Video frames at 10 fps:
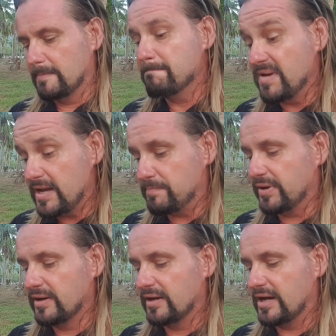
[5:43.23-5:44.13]
map
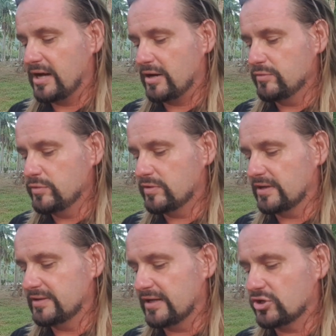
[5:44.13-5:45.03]
how you
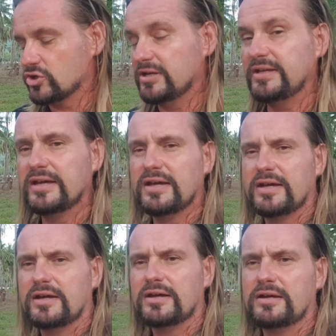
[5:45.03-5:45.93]
can actually
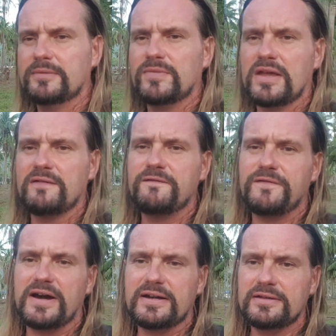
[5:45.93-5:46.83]

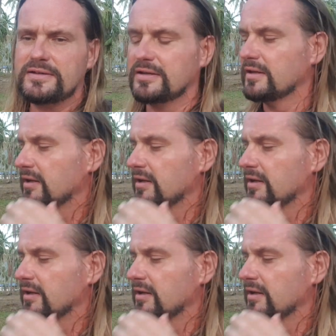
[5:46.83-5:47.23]
find